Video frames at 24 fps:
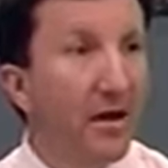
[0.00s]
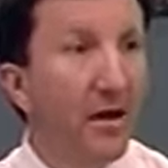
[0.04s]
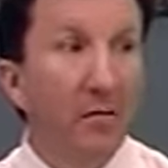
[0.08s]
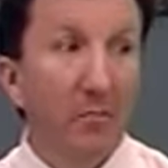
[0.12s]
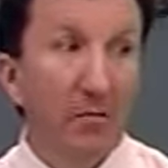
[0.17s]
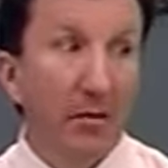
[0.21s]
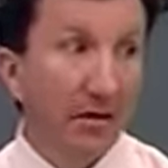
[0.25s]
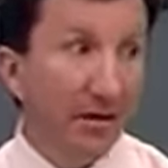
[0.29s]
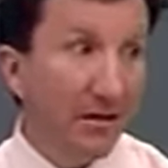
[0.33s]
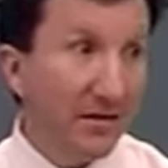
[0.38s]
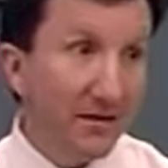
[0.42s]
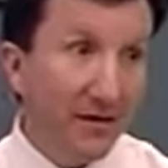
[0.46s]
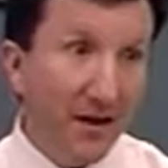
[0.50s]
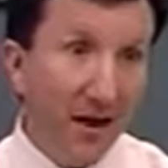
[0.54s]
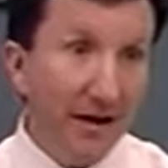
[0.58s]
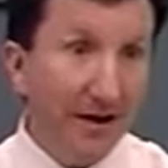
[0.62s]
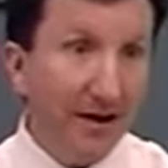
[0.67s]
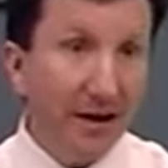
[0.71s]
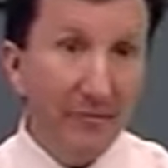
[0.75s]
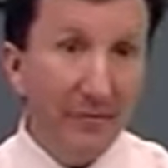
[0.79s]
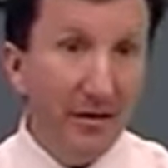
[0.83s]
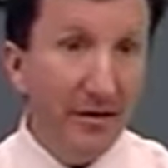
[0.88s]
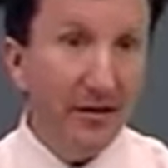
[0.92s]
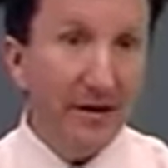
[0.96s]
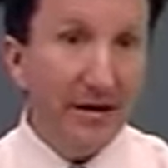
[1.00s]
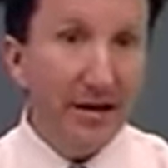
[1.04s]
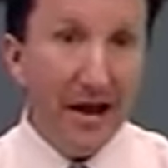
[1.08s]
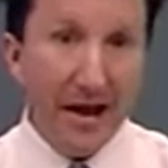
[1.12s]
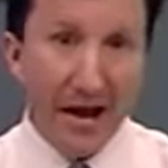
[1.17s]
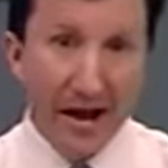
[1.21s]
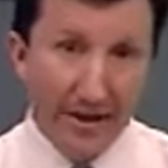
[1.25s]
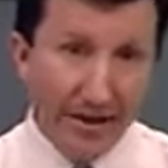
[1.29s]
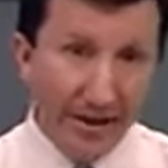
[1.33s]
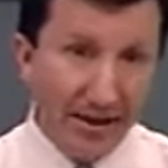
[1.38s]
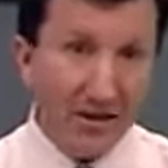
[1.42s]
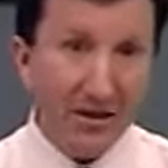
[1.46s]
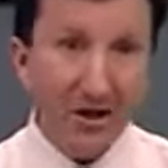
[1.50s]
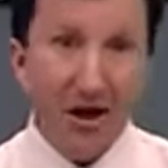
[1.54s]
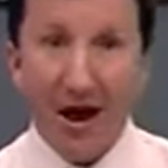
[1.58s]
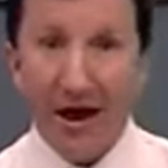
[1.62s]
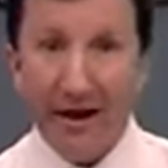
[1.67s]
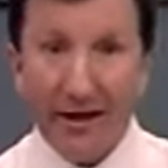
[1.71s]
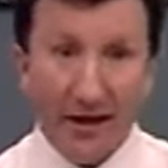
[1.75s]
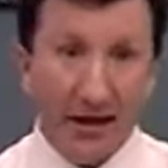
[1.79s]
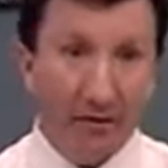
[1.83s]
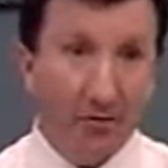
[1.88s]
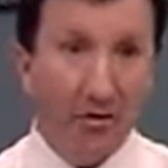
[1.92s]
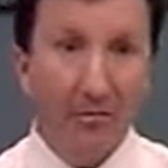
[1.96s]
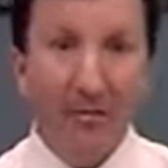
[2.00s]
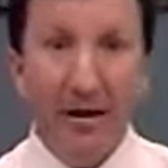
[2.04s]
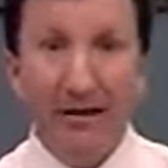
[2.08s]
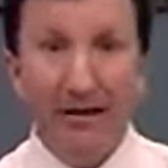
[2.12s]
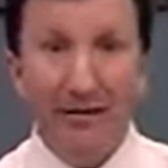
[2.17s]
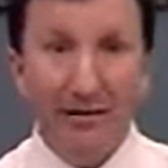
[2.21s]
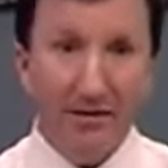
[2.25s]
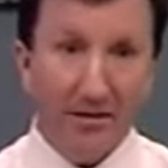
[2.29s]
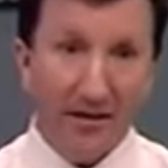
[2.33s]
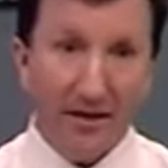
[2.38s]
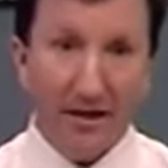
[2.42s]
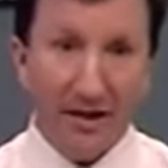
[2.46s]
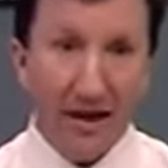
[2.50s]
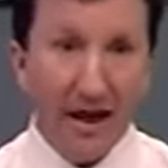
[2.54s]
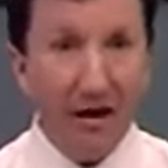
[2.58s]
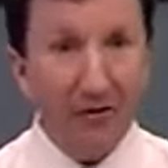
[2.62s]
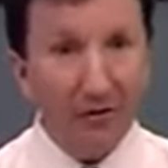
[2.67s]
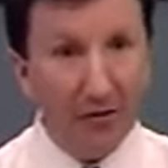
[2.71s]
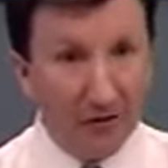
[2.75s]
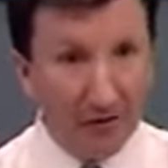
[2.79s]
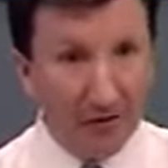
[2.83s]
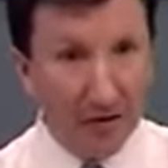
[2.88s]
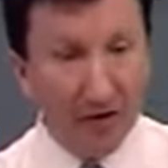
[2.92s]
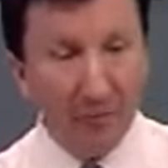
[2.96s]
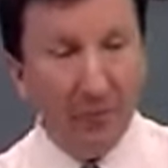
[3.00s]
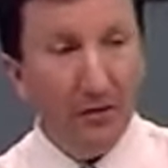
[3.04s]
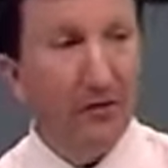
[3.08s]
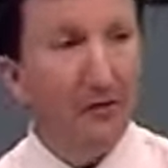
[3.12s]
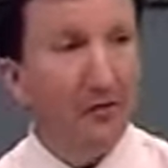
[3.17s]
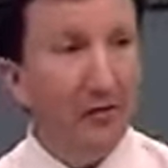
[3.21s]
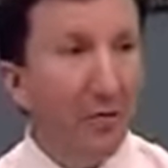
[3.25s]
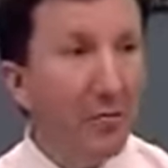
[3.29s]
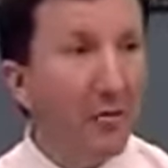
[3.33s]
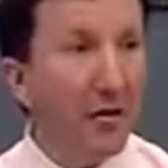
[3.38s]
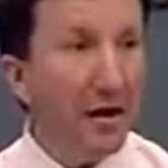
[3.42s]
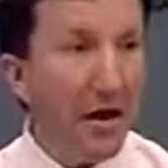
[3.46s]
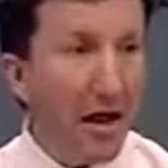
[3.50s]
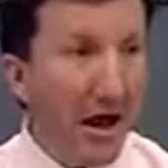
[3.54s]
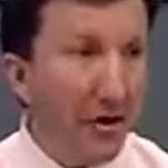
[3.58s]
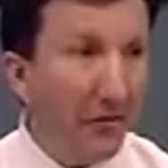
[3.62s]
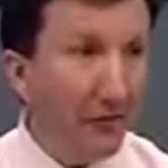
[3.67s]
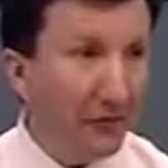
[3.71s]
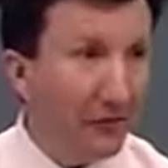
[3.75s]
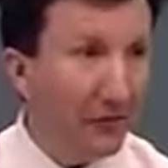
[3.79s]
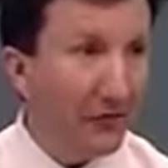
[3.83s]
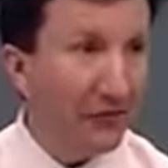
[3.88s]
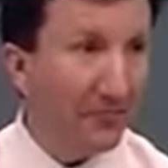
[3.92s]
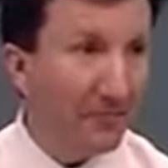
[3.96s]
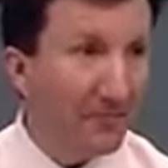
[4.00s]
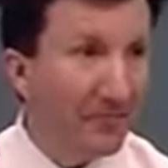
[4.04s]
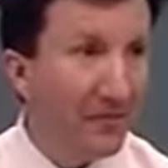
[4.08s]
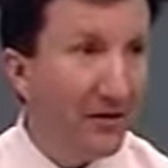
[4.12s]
But it's not going to be the guy that's talking to me about this account. It's got to be somebody else.